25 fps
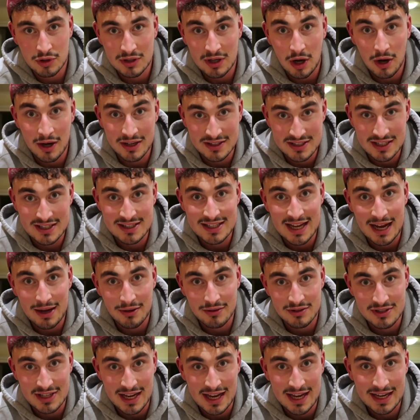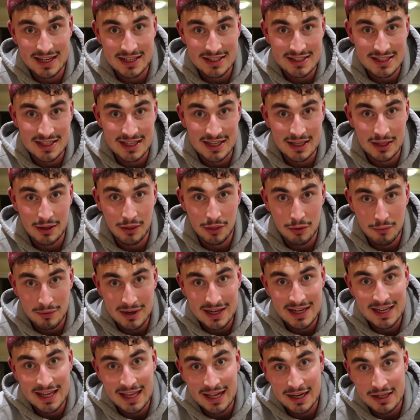dieted down to
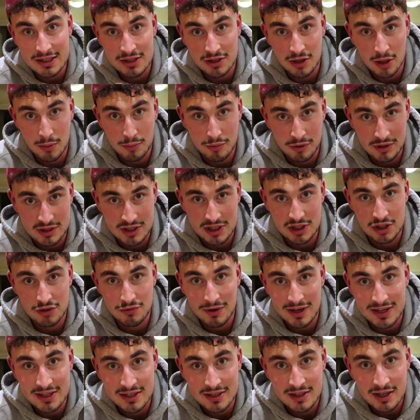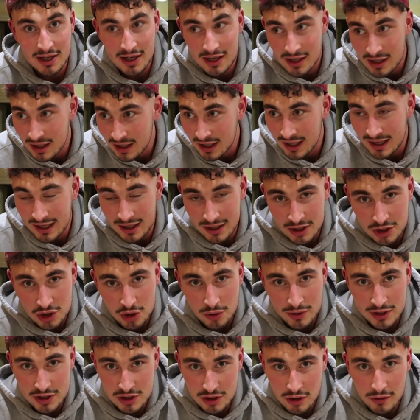83 kilos and got pretty shredded. And I
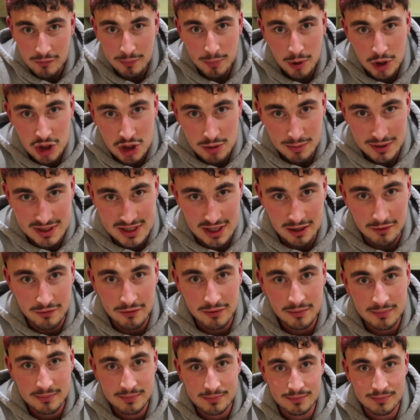enjoy sort of pushing myself.